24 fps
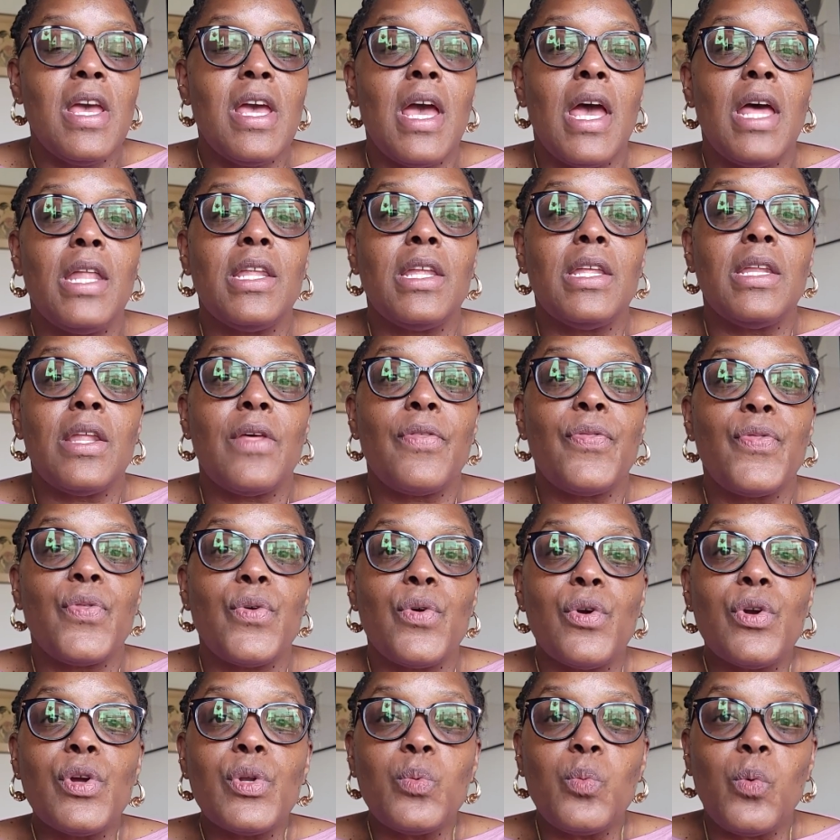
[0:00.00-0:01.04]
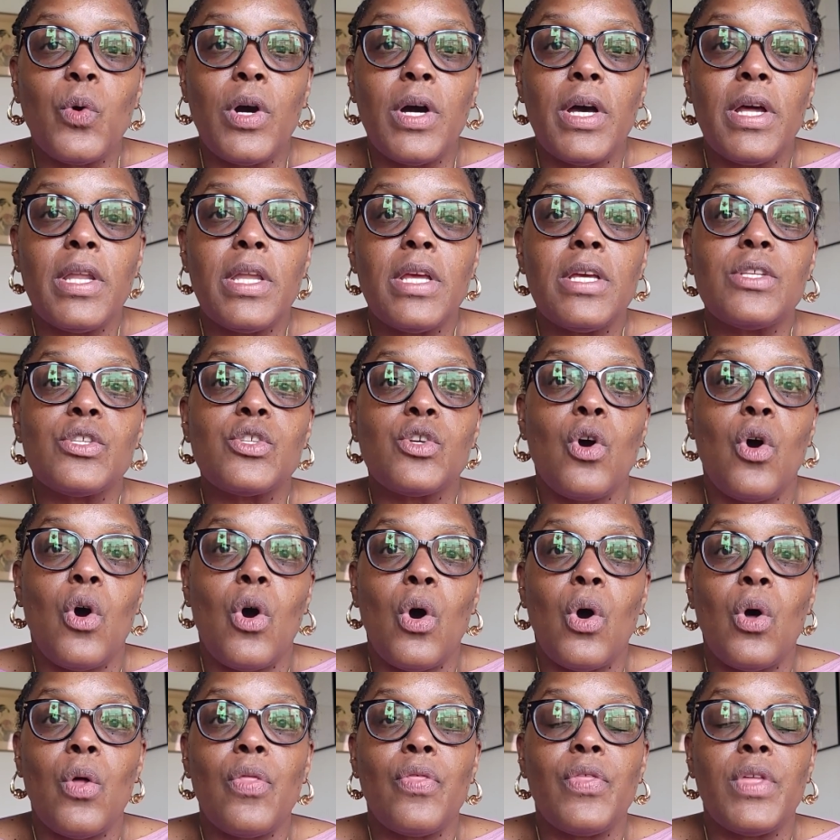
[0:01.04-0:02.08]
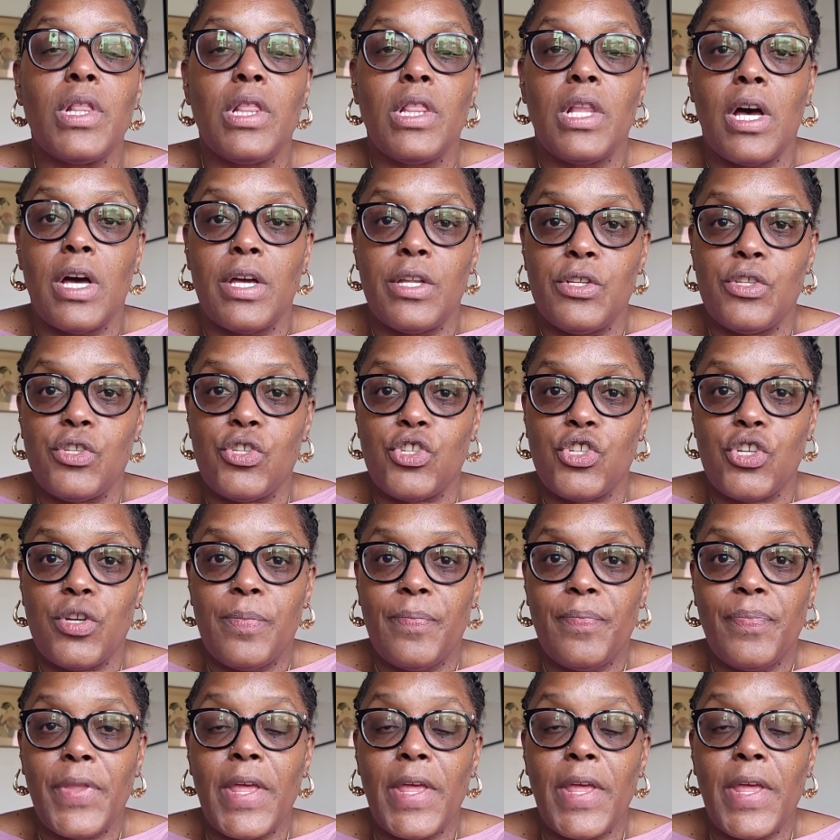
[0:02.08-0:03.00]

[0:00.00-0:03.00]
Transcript: And then the third one is called the lunge.